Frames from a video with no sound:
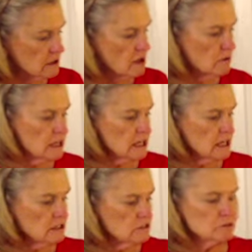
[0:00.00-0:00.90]
heat
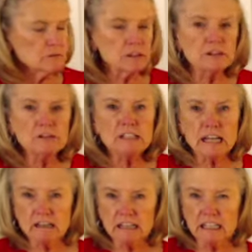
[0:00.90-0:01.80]
to reduce down
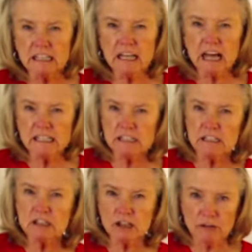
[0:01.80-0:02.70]
and get nice and
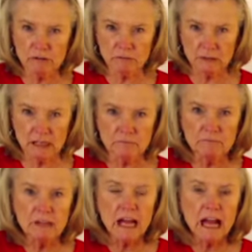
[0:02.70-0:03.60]
syrupy.
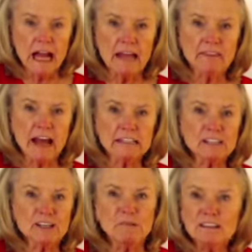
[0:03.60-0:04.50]
And that's going to
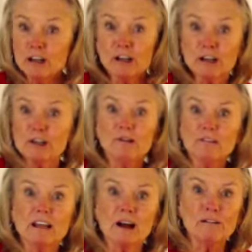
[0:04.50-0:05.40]
be the glue that
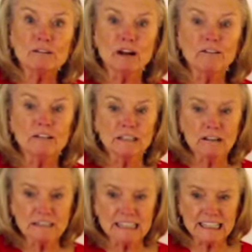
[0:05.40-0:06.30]
holds our granola
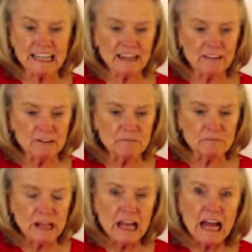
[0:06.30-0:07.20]
together.
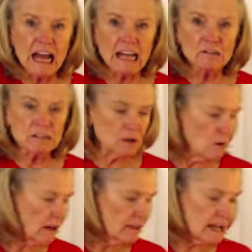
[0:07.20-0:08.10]
So while
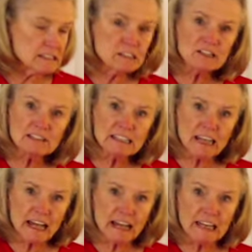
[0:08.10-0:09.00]
that's doing
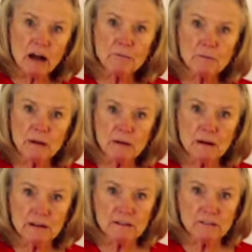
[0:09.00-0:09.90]
that, I'll prepare my
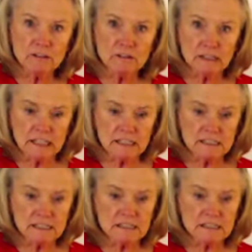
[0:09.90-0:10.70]
other ingredients.